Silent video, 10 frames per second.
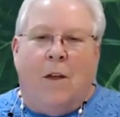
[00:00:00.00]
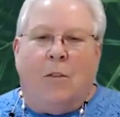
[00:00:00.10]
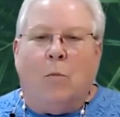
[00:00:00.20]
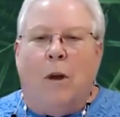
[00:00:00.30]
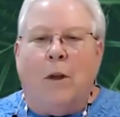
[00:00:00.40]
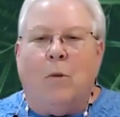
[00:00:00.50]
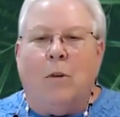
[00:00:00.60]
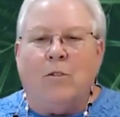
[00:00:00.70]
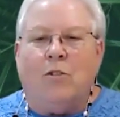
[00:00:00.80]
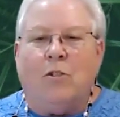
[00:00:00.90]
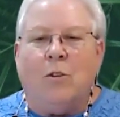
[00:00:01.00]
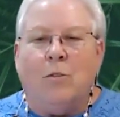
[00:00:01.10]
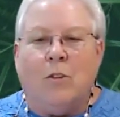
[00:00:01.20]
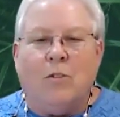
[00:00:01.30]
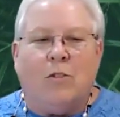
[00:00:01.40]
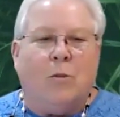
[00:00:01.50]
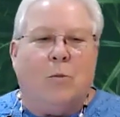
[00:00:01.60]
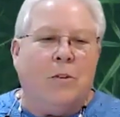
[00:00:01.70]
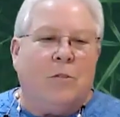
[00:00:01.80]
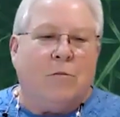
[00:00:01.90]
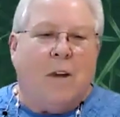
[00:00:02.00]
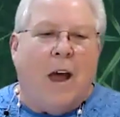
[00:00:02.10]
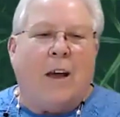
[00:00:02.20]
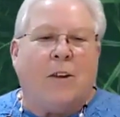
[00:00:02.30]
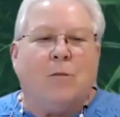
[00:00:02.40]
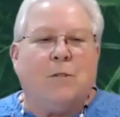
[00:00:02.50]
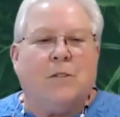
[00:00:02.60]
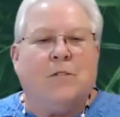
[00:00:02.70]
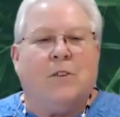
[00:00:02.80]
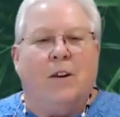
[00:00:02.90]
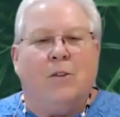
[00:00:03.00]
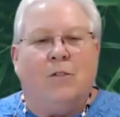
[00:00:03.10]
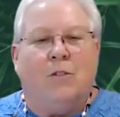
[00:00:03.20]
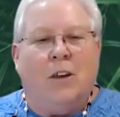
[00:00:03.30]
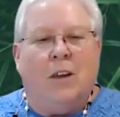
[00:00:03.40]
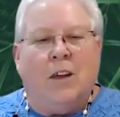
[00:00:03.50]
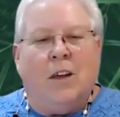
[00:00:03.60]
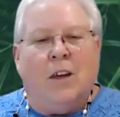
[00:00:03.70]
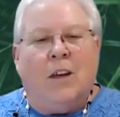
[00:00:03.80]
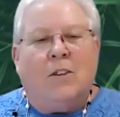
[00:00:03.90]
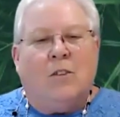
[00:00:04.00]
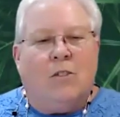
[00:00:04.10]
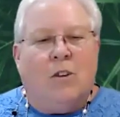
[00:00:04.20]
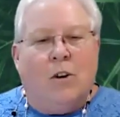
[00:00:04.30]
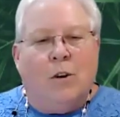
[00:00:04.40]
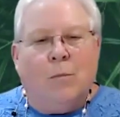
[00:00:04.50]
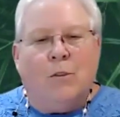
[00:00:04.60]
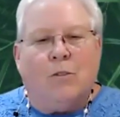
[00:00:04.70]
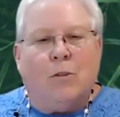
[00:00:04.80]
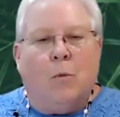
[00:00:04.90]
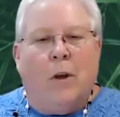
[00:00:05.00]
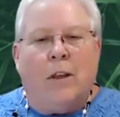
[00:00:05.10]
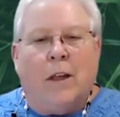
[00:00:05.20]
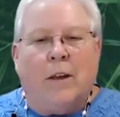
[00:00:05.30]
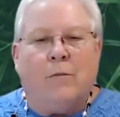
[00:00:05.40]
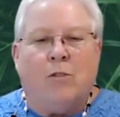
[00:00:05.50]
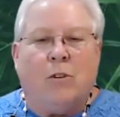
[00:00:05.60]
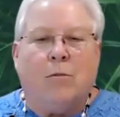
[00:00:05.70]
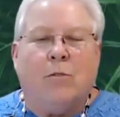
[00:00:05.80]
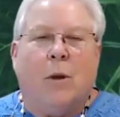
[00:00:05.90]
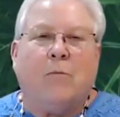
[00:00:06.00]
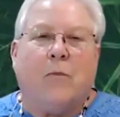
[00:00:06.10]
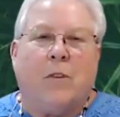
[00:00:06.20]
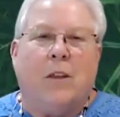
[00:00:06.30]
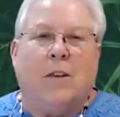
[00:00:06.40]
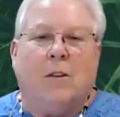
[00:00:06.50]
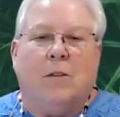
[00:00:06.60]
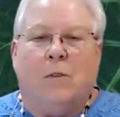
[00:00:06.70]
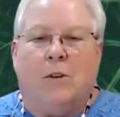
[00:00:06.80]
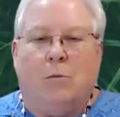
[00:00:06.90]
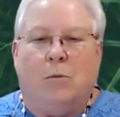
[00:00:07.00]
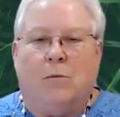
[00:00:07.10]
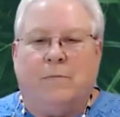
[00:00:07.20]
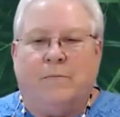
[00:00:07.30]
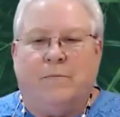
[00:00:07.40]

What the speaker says: The way one chooses to interact with this energy determines the way life shows up for the individual.